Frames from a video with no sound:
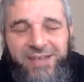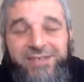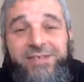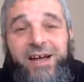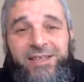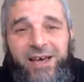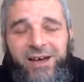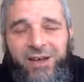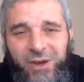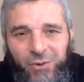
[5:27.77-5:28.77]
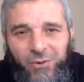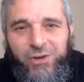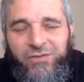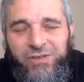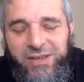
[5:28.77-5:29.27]
Az-Zahra,
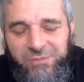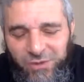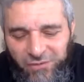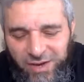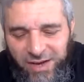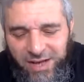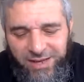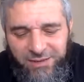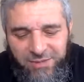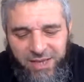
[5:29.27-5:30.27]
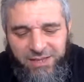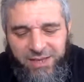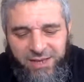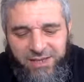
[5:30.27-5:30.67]
one of the names of uh, Al-Imran.